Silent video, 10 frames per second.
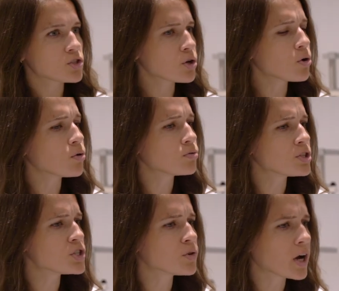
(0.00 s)
So
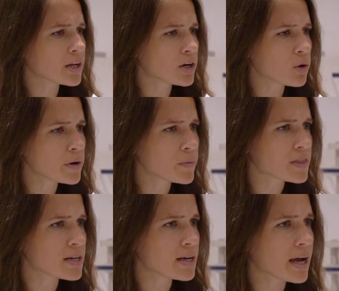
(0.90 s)
did you cut it open
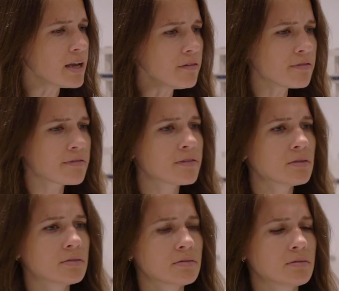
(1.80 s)
with the knife?
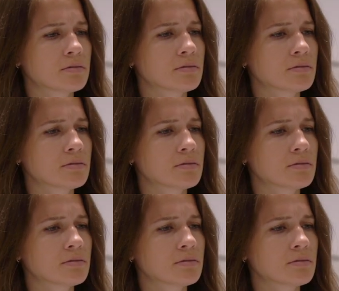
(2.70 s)
Oh,